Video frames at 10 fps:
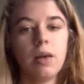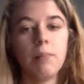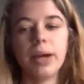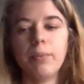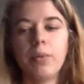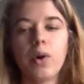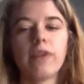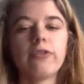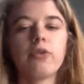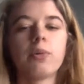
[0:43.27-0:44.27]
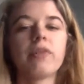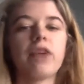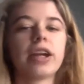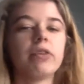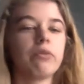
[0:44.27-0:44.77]
but more of a form of
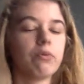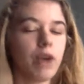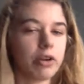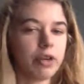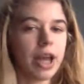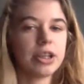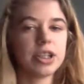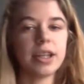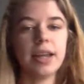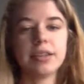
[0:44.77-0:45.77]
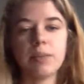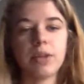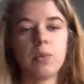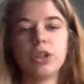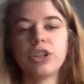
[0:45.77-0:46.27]
recreation and
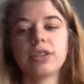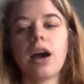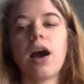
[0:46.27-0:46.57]
something we just